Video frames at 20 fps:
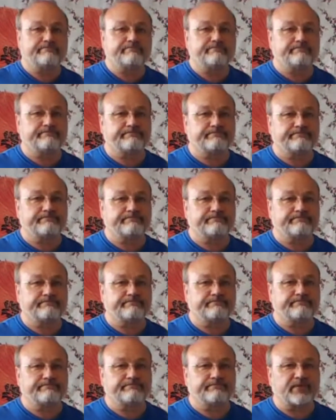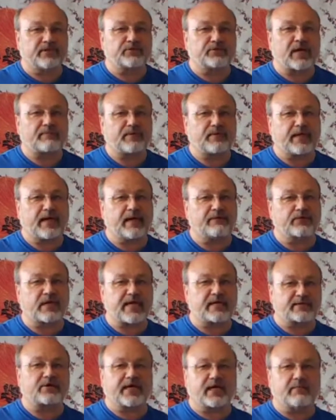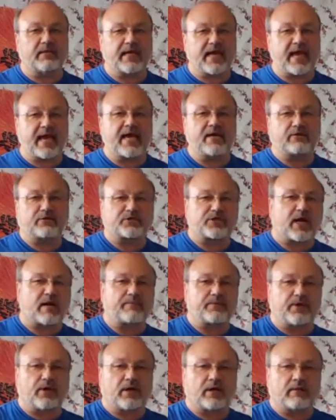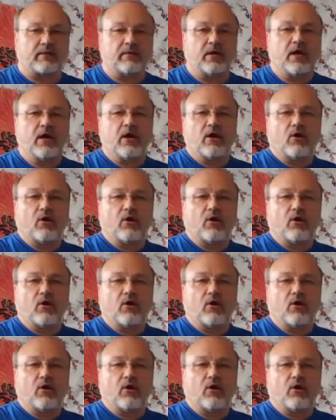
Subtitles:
I drink a guy in the first couple of seconds and I start kicking him in the head or stomping on him,